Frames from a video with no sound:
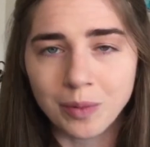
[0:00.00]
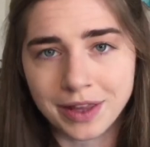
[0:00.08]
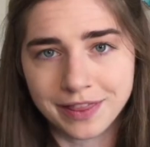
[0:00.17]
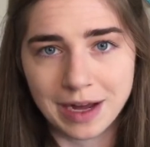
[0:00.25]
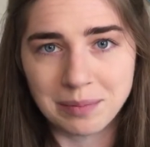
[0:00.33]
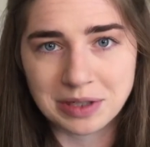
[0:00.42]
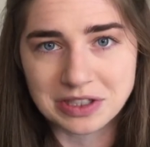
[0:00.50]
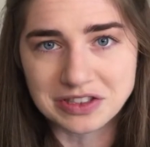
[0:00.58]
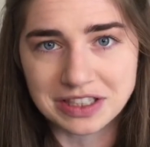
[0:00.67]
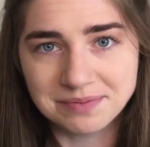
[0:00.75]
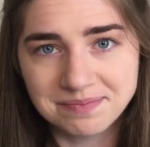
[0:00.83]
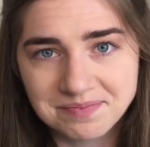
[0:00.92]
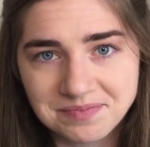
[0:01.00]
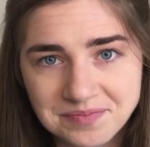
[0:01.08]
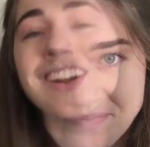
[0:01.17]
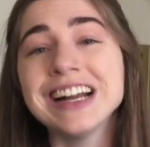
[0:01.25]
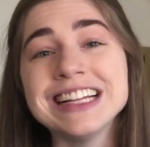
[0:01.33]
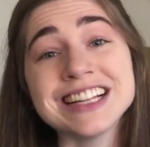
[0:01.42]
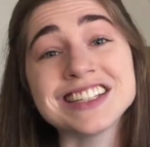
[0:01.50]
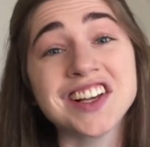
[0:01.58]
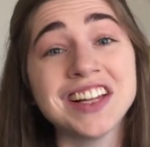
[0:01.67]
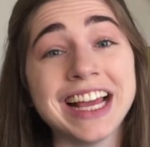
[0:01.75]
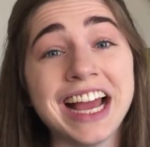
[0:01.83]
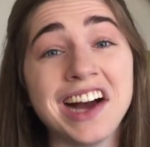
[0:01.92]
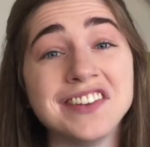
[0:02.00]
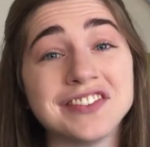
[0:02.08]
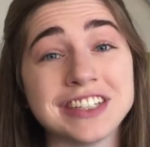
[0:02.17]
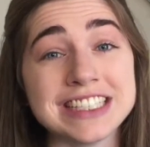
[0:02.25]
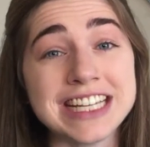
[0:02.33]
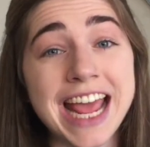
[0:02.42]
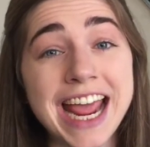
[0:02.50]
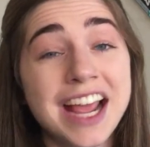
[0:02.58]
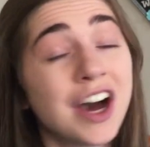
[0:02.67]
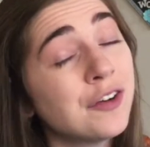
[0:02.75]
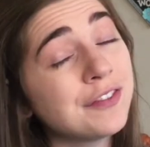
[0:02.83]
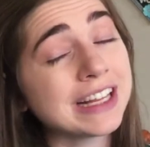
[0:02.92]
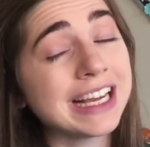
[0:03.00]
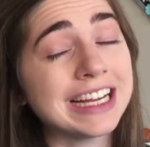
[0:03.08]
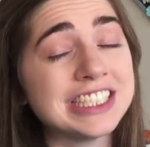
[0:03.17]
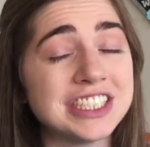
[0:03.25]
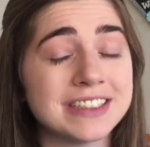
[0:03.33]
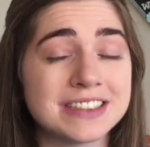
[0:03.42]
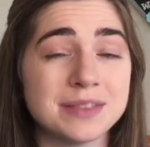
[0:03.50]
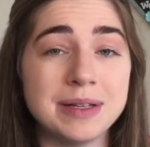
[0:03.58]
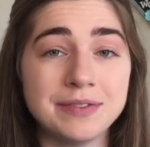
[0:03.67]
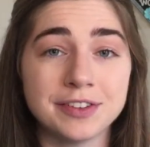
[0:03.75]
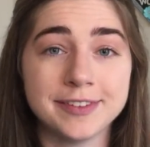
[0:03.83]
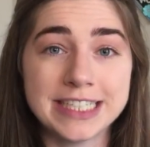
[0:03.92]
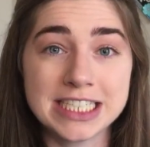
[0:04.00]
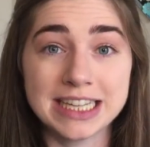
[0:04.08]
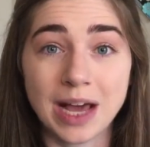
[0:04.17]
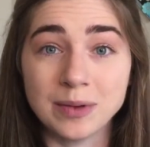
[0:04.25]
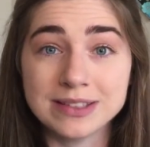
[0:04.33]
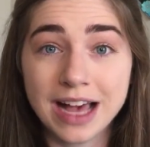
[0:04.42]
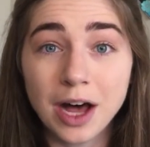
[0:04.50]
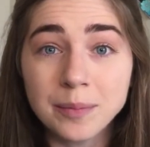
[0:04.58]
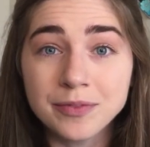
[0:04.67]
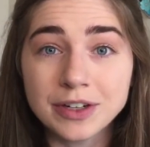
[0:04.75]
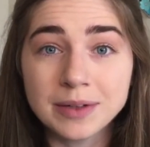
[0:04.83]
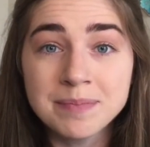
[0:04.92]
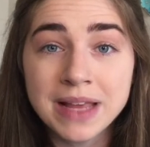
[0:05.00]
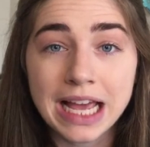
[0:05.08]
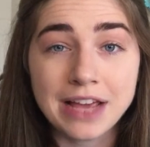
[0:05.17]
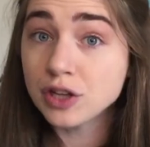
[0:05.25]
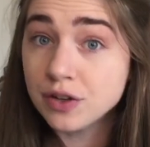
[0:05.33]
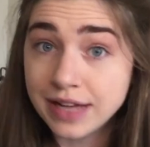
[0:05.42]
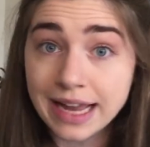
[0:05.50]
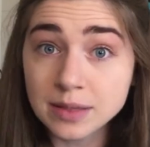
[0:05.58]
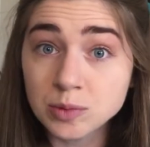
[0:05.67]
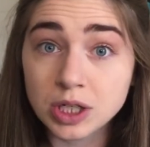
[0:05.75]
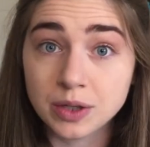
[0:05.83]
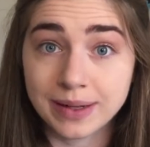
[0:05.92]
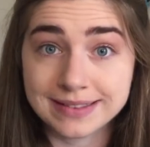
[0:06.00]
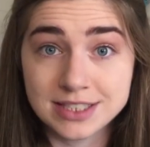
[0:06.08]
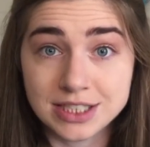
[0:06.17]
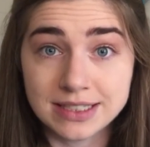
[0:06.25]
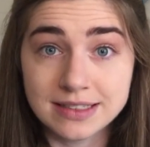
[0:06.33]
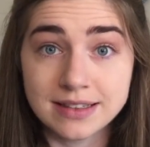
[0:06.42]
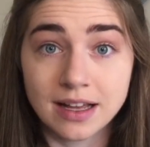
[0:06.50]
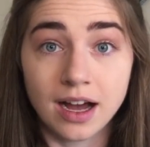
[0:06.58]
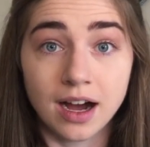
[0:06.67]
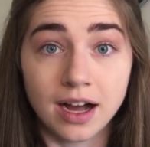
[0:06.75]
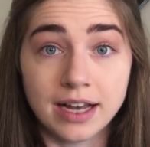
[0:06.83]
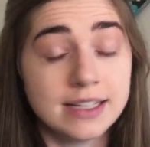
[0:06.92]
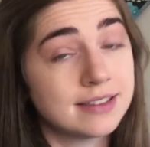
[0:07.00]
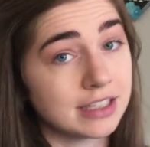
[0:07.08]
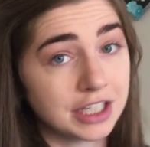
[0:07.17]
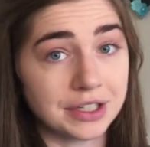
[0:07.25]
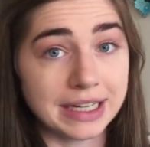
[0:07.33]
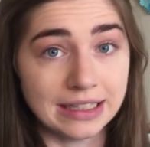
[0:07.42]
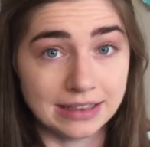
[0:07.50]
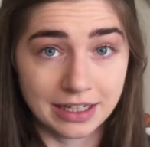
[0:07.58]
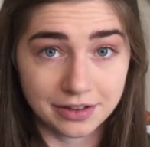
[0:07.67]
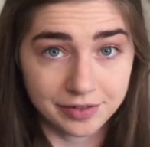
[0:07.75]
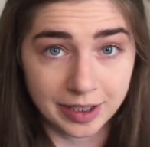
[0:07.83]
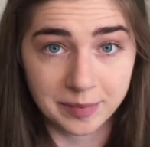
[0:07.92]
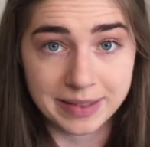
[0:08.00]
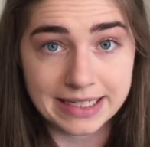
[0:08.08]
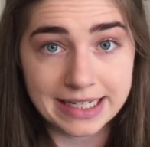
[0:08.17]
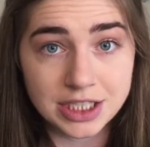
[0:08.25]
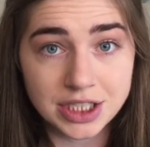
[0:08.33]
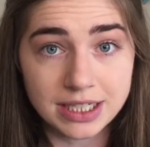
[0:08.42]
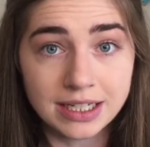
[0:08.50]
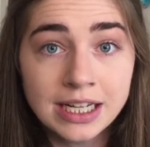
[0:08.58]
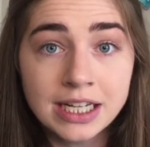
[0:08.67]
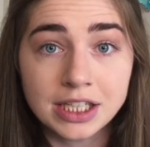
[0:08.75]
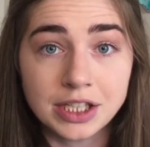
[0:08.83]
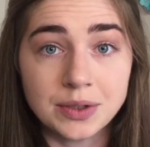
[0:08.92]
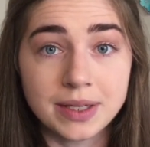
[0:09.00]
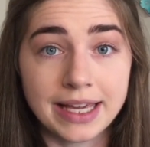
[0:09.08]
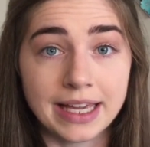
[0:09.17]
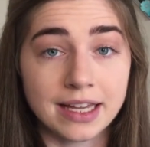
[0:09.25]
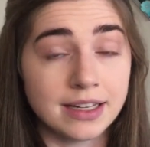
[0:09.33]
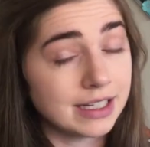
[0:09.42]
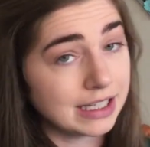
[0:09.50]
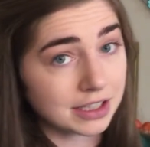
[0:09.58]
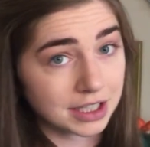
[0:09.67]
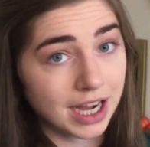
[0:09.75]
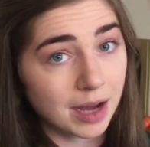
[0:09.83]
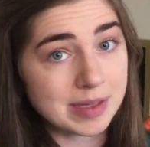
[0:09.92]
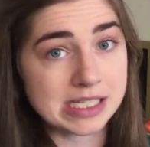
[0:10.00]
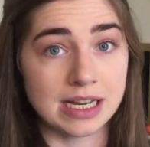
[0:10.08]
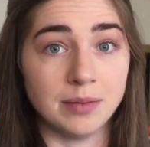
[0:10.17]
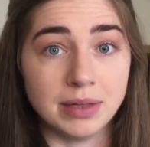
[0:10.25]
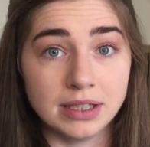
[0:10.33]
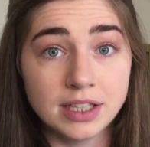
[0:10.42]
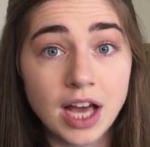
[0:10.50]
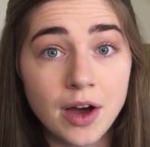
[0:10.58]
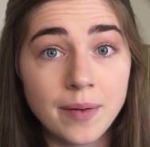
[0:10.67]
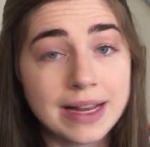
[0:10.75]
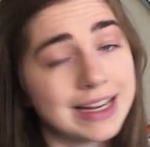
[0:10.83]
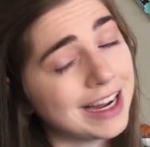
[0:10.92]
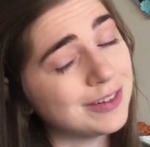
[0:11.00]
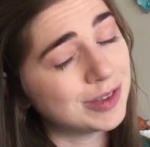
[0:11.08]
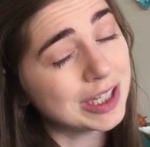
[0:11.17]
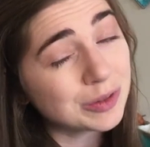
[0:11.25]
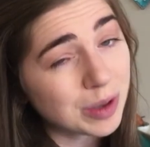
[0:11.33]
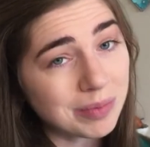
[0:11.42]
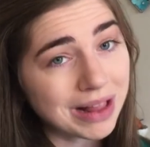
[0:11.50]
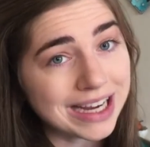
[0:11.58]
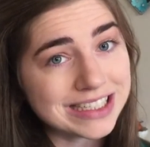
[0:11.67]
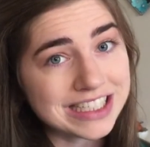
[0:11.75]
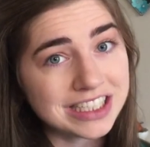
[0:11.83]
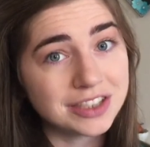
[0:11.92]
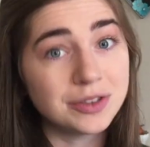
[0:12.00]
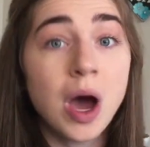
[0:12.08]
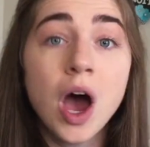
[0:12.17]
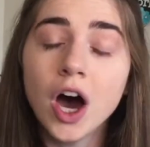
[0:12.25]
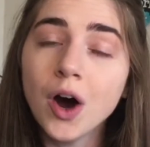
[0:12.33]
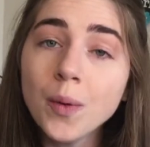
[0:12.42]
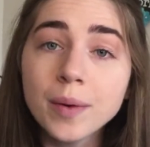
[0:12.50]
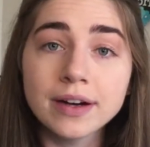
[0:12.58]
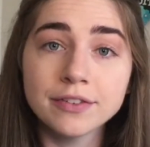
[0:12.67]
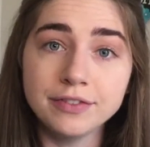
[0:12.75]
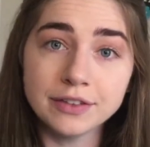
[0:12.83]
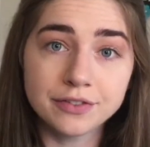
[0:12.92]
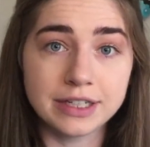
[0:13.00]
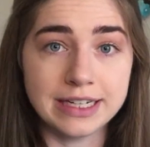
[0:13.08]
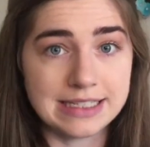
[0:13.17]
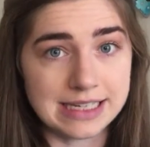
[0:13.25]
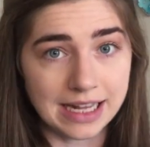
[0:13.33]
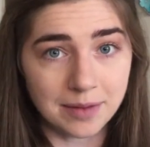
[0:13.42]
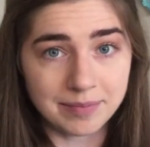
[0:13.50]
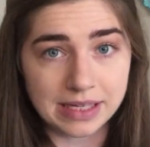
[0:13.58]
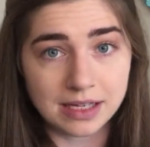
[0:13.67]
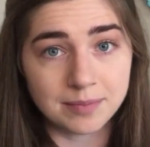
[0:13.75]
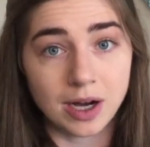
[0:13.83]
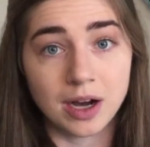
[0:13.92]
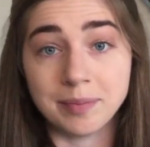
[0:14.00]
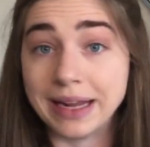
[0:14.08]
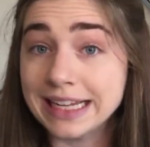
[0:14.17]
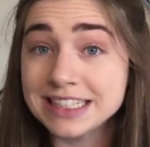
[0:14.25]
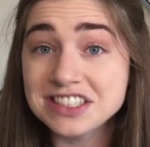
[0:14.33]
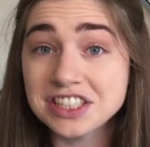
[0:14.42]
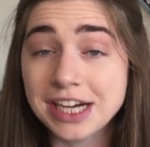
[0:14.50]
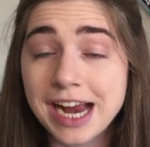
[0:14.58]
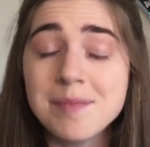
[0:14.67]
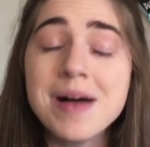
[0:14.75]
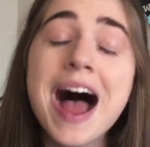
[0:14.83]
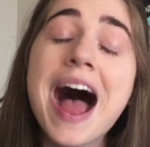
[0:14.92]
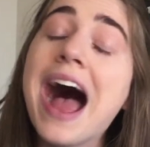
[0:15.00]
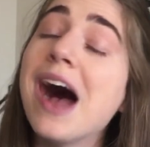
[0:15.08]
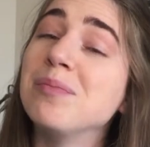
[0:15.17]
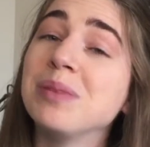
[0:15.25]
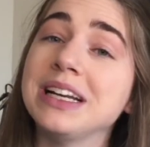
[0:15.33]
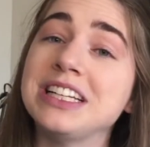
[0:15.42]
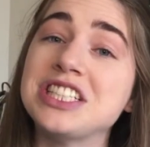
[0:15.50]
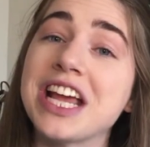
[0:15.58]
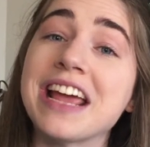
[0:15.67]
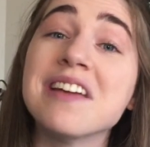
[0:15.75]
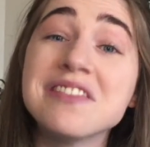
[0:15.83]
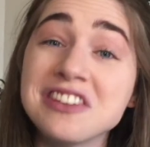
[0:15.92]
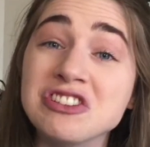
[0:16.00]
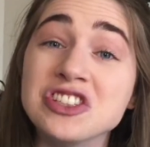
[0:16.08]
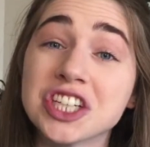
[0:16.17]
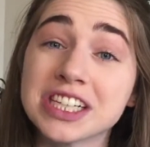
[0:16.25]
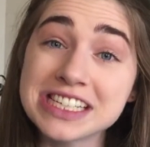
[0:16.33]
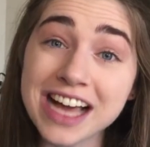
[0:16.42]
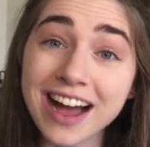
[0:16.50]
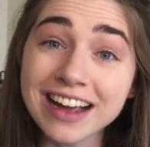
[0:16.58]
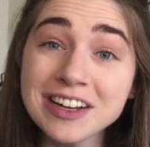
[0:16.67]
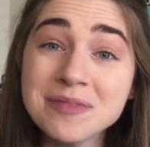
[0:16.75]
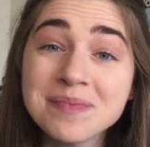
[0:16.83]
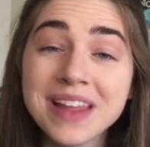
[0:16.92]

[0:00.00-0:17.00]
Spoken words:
with that person. All right, that's all I have for today. Hopefully I shared some information that was helpful. If you have any more questions on securing a letter of recommendation, you can either comment down below and I will reply to you, or feel free to DM me on my Instagram at BrennaJFutureDoc.